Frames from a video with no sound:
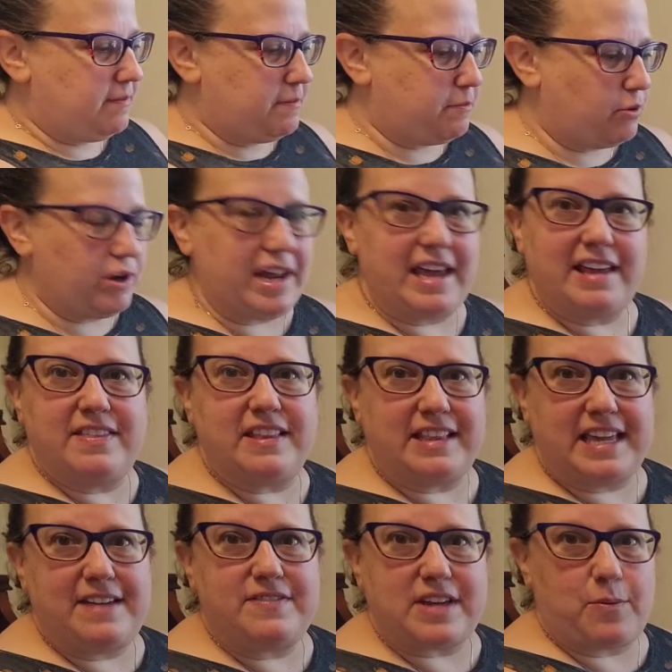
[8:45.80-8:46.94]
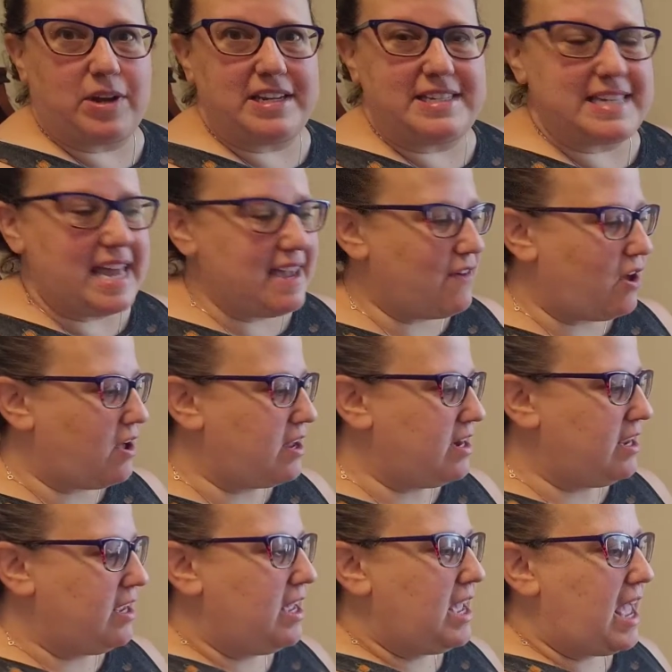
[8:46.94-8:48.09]
putting the leaves I want to save on,
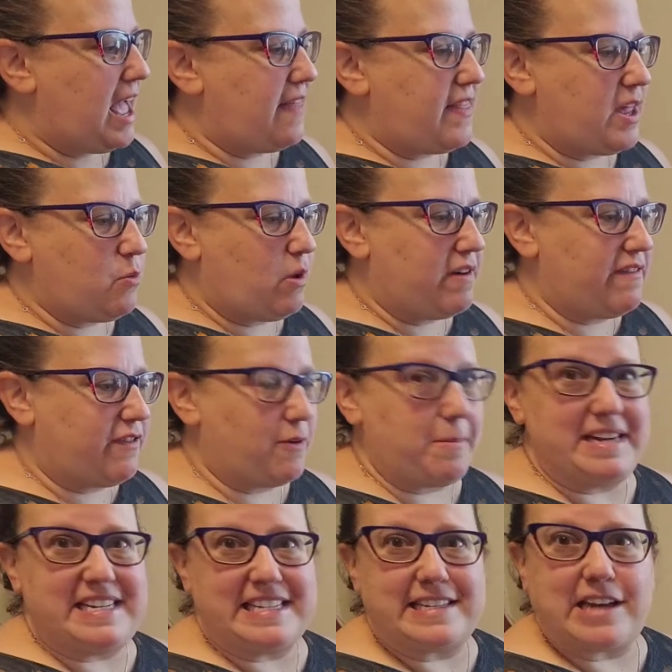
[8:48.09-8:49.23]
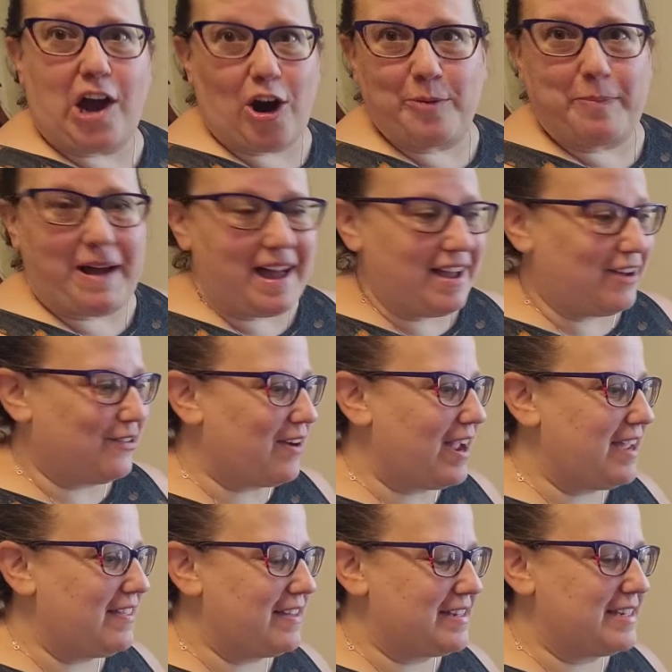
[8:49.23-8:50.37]
and then one for my discard pile,
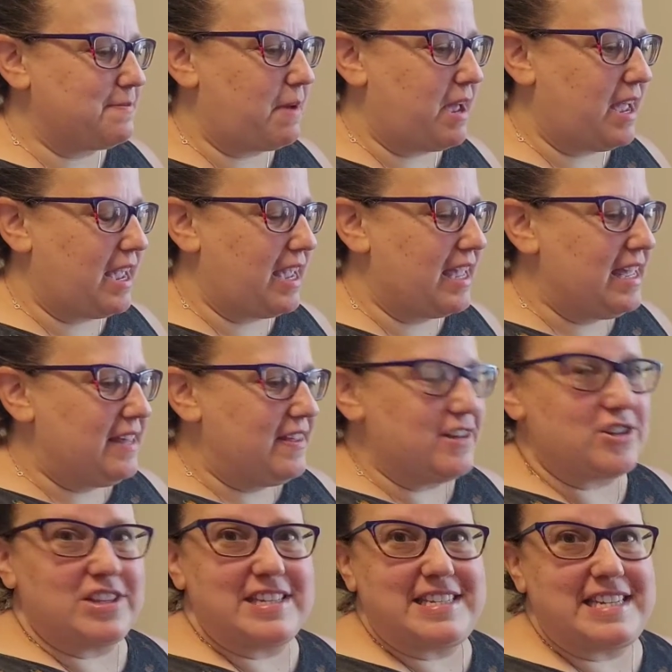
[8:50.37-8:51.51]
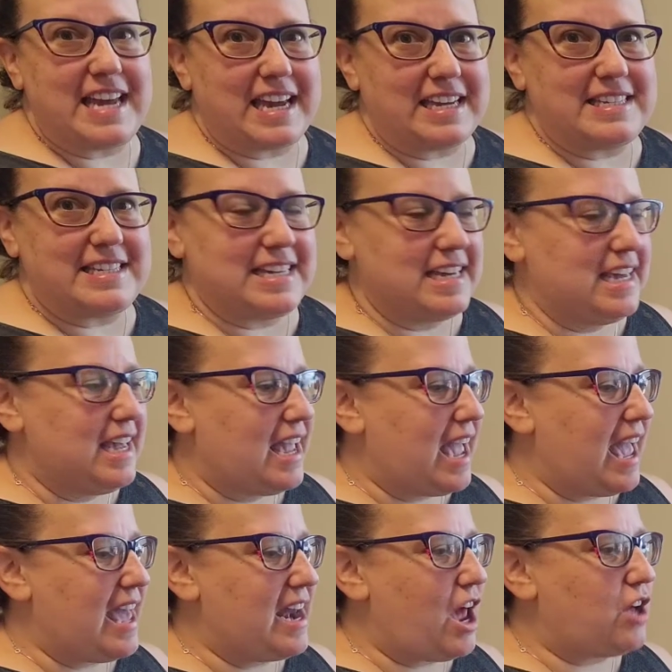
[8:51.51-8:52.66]
right? These are the sticks.
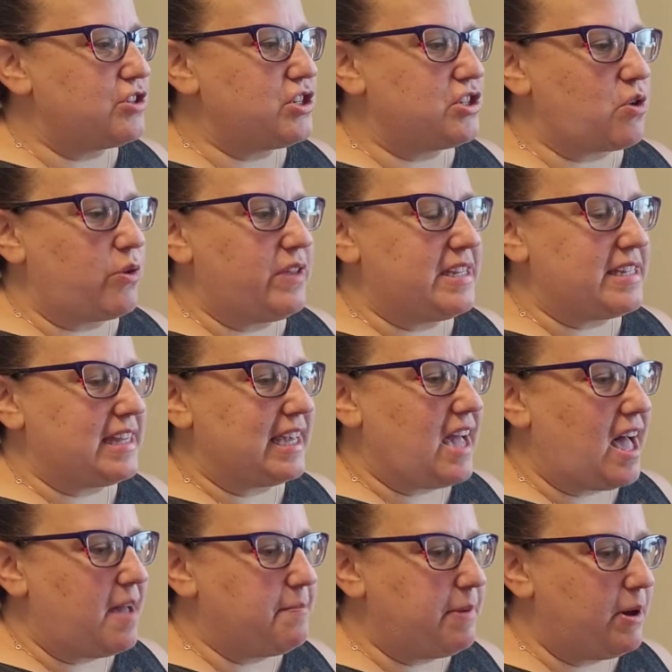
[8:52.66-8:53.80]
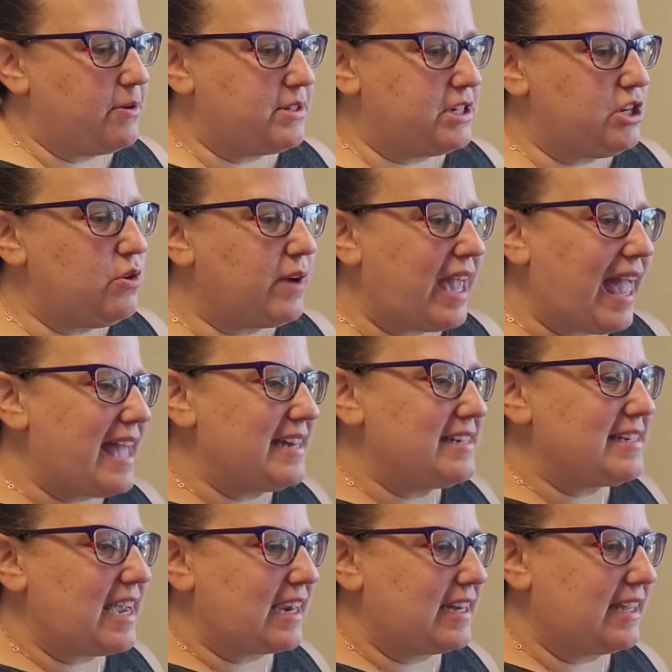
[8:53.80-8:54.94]
And I'll just throw these in the compost. You can
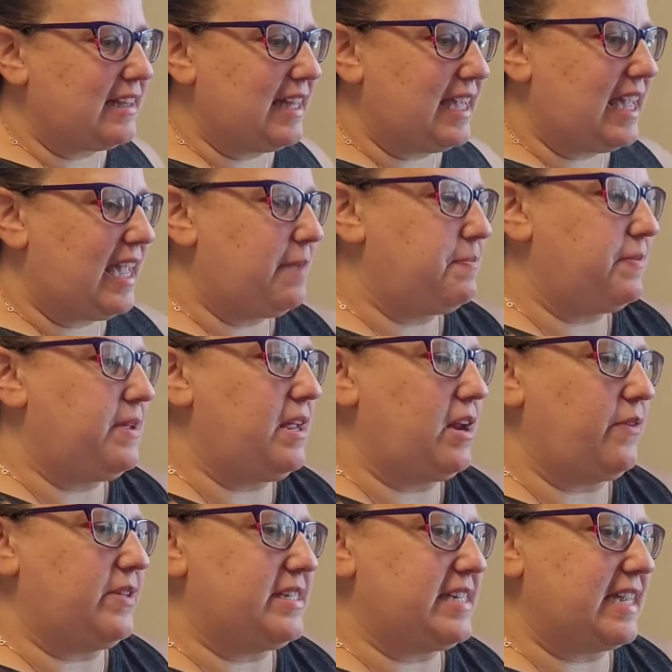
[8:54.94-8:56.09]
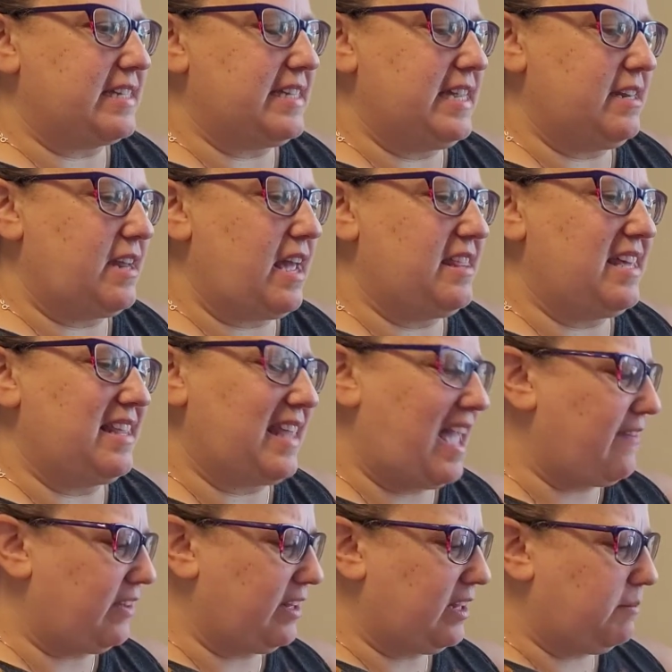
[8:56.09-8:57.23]
technically keep, you know, the sticks, I think they
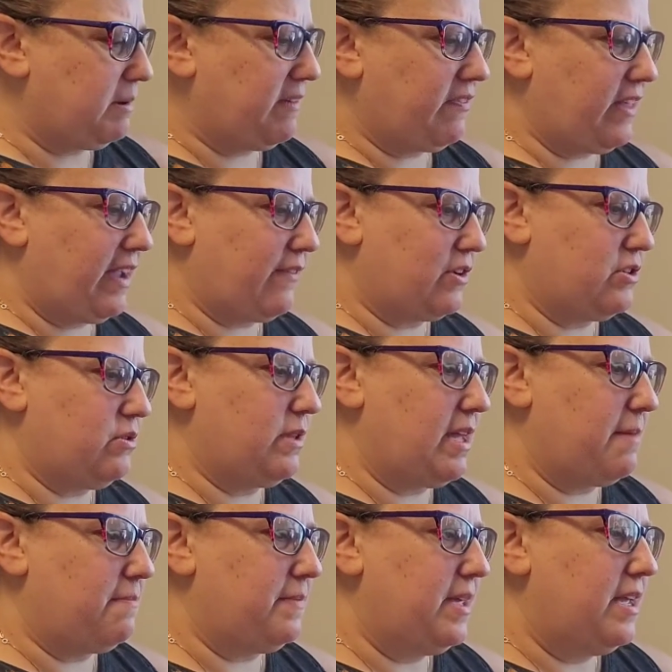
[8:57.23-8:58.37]
have a little bit of flavor to them.